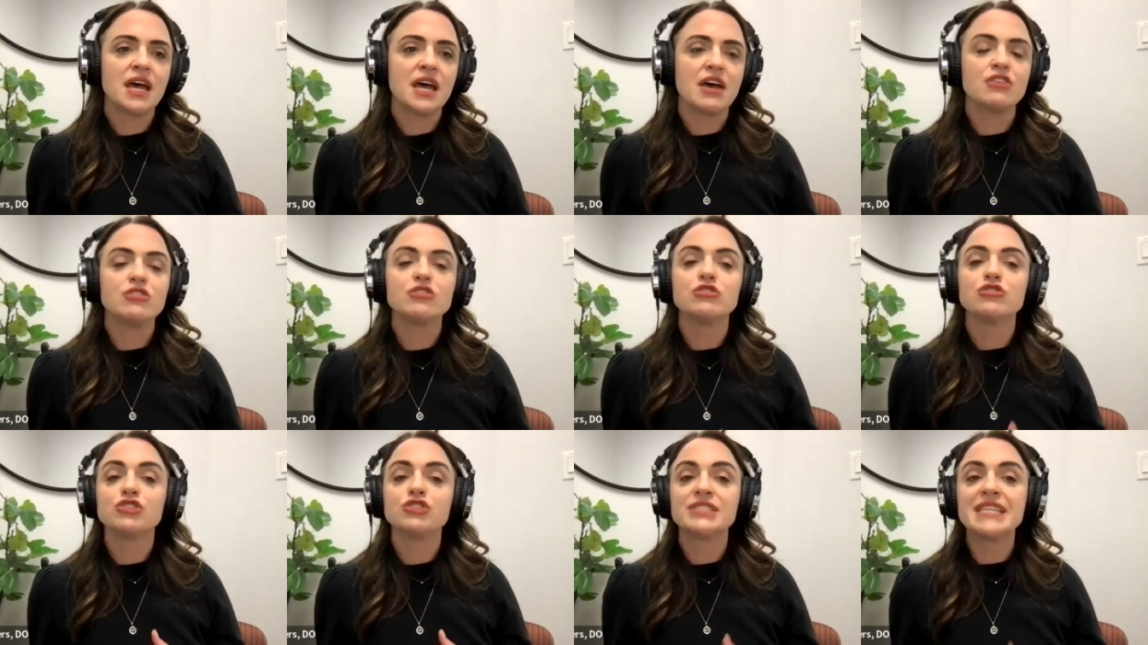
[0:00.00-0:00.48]

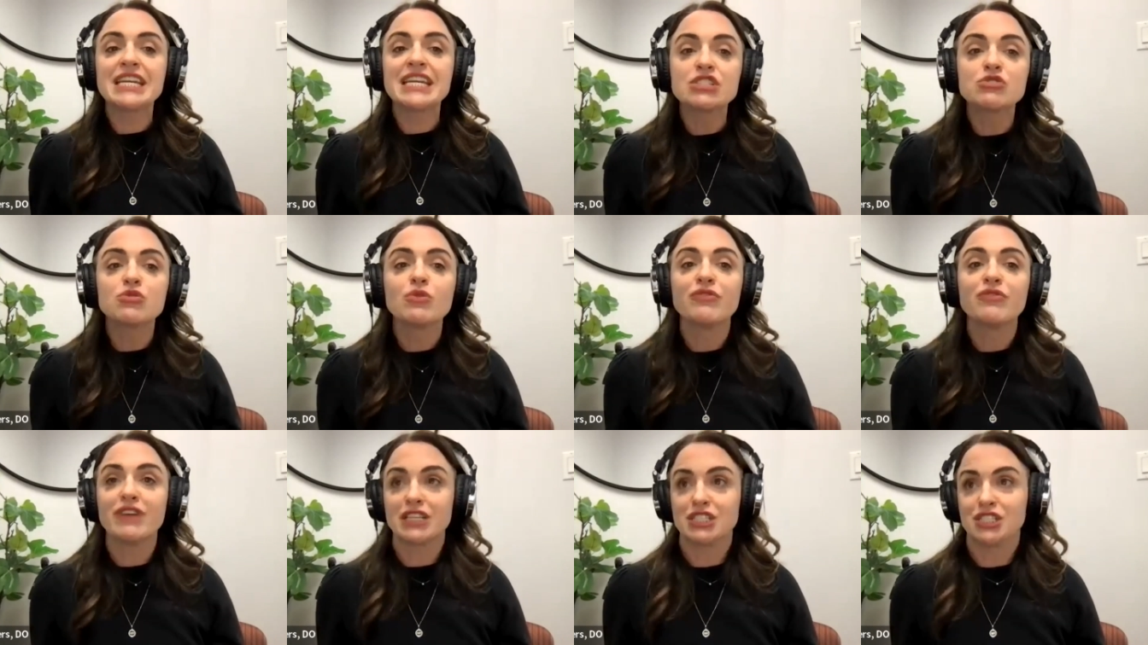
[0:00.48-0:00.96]
your
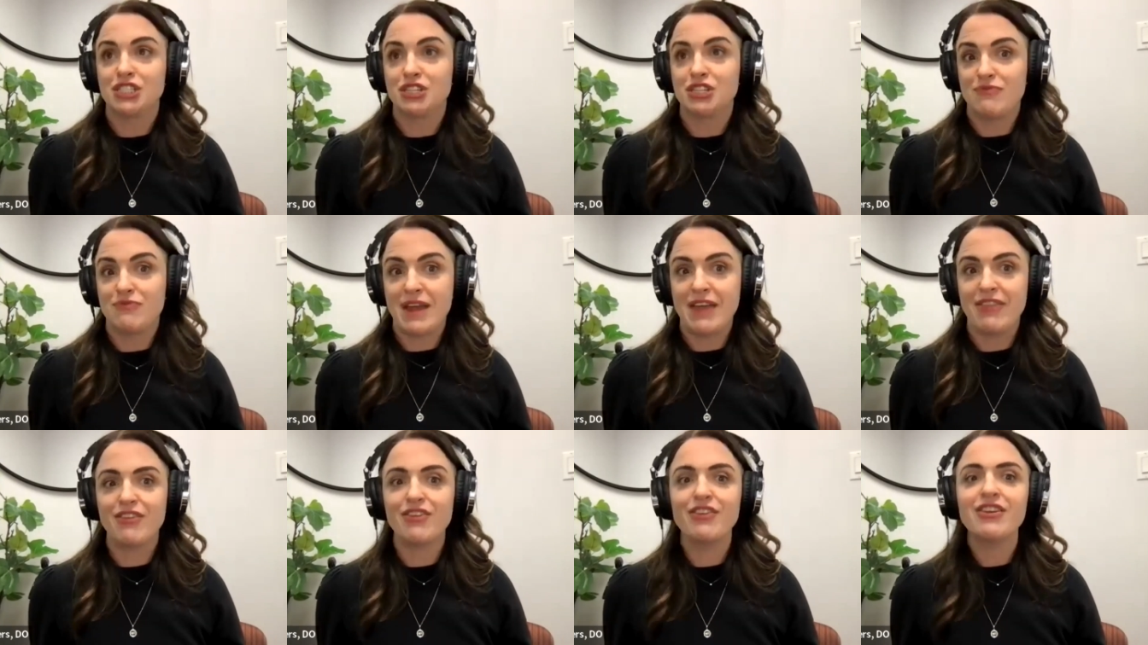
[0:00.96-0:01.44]
sexual function
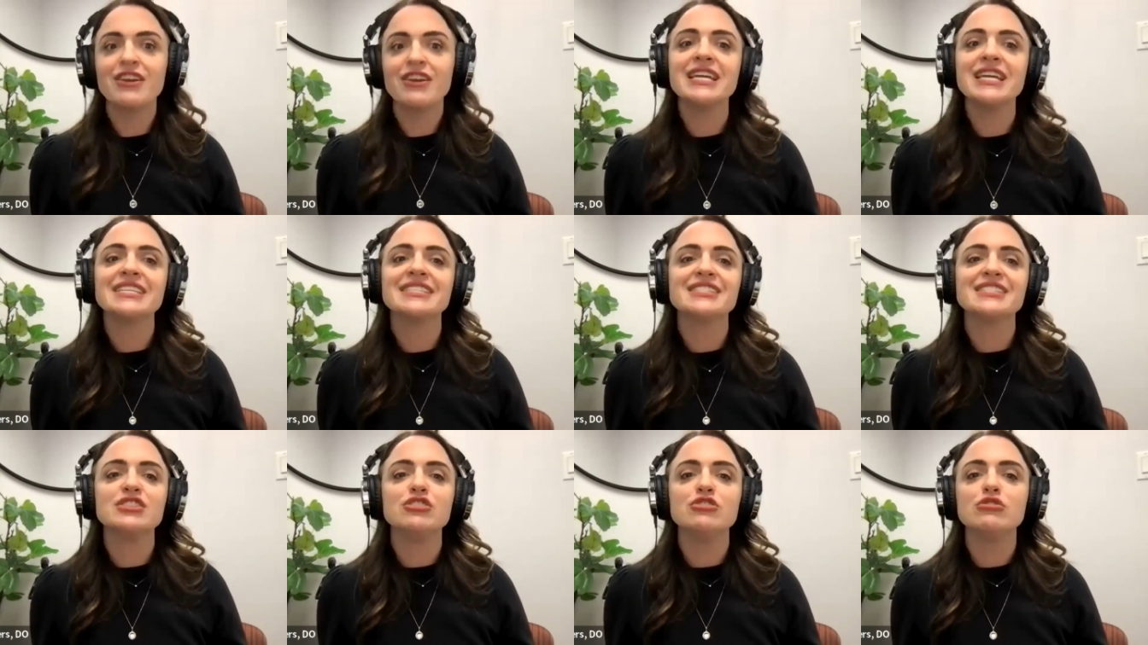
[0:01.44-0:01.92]
rather,
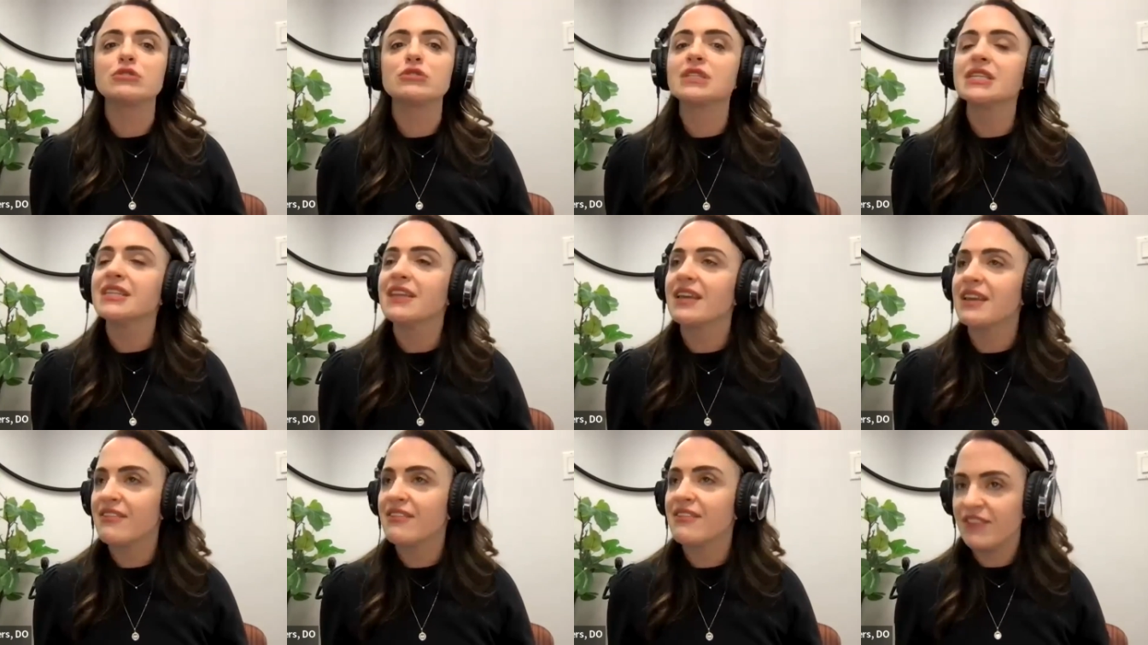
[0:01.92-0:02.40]
is usually
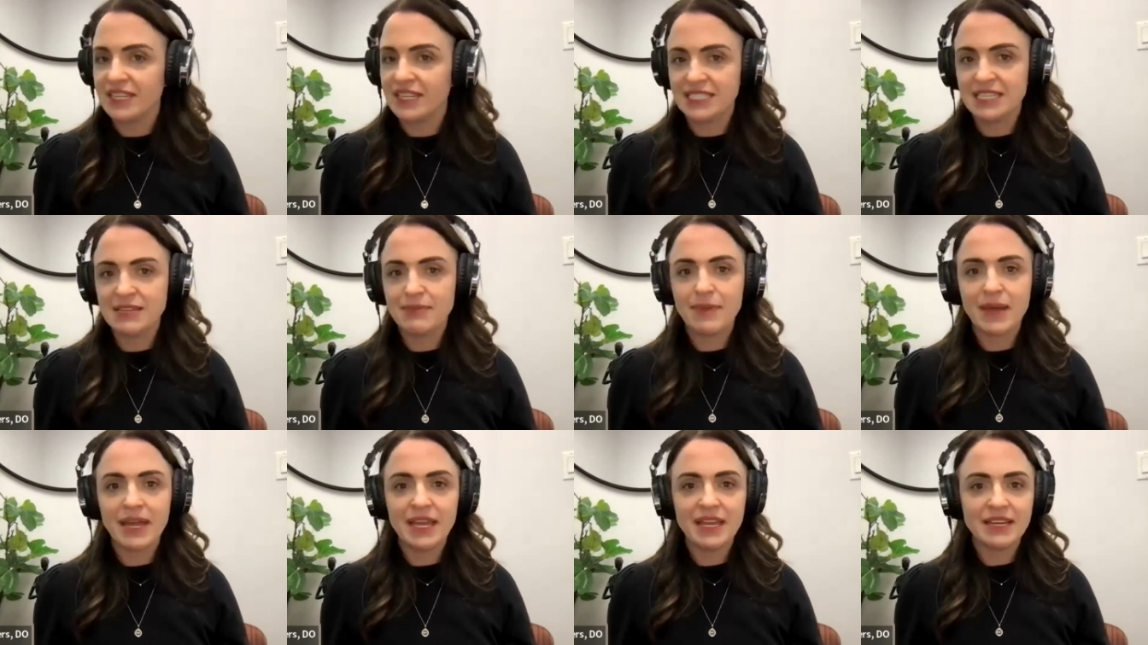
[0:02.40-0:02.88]
not
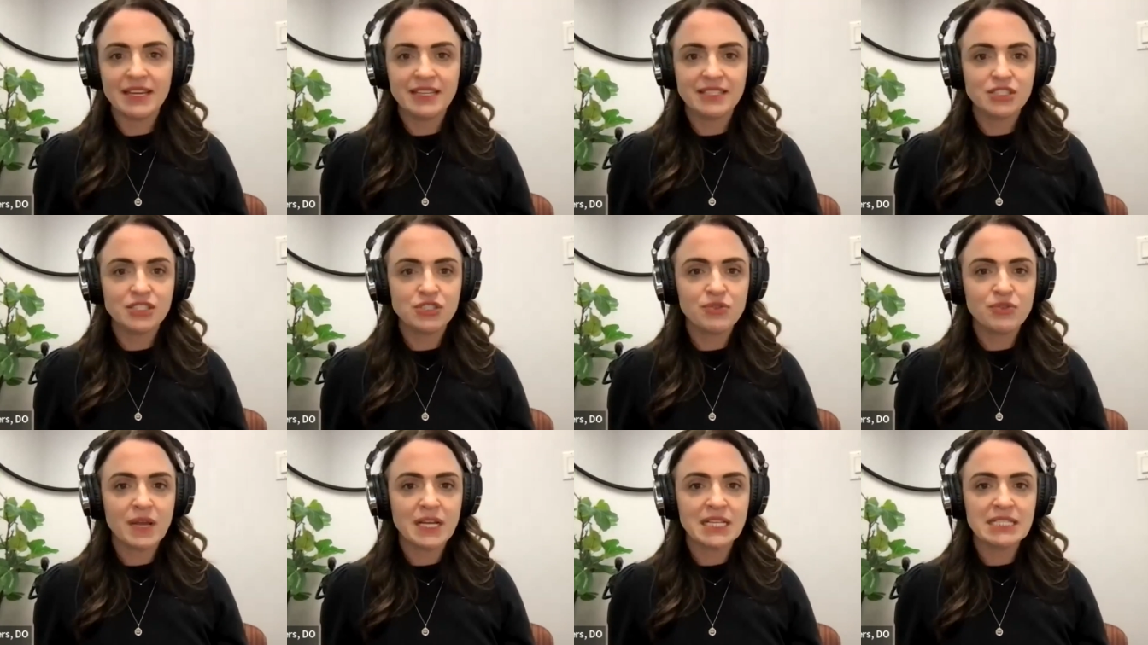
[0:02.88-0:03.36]
affected by a
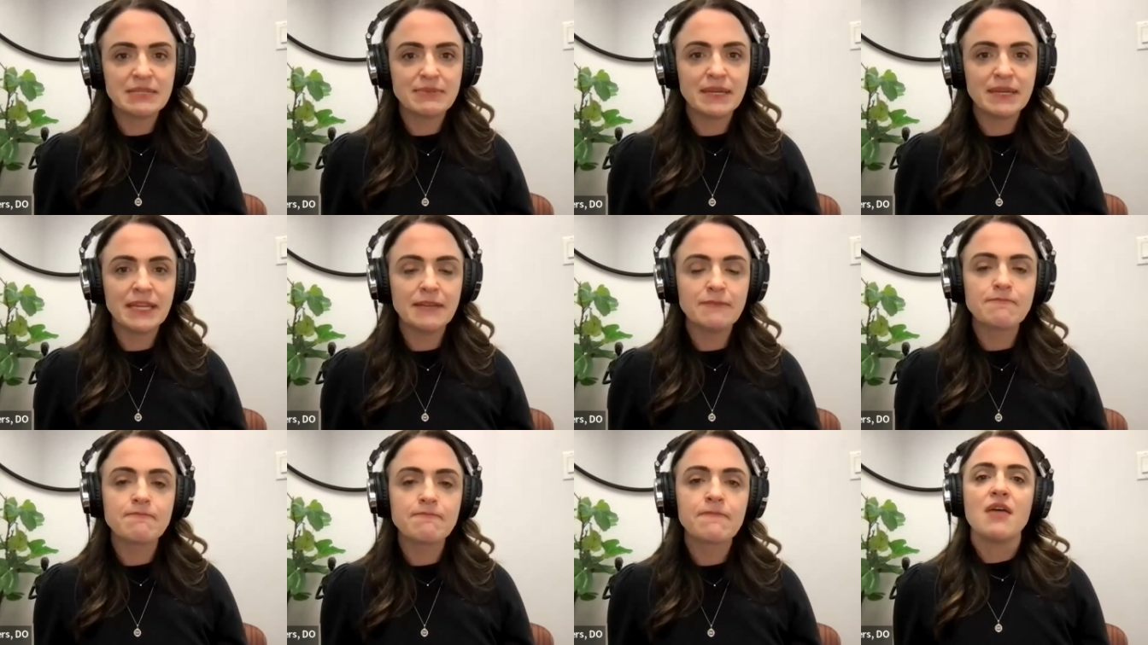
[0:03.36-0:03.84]
hysterectomy.